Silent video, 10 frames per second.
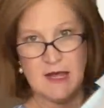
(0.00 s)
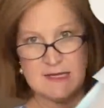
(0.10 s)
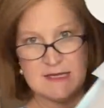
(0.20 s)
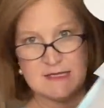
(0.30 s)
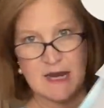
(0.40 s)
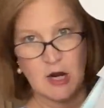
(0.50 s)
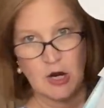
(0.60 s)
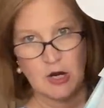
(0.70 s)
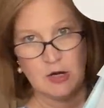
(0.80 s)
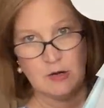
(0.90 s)

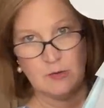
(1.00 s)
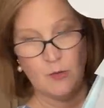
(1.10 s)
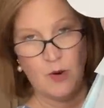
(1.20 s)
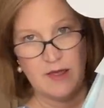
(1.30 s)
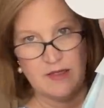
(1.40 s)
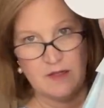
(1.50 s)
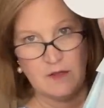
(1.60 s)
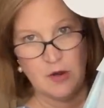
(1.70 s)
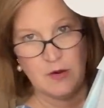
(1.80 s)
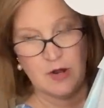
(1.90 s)
sticker with the
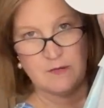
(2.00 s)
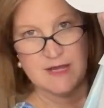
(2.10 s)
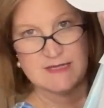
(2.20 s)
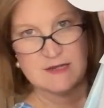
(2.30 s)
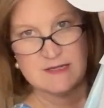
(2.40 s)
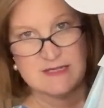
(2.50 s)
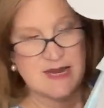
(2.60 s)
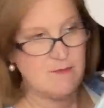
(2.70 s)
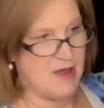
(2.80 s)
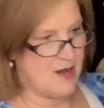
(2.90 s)
logo that says
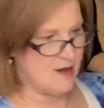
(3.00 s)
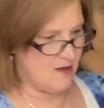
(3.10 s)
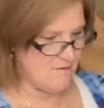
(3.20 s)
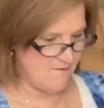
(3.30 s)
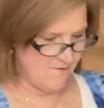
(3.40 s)
Sea Maiden.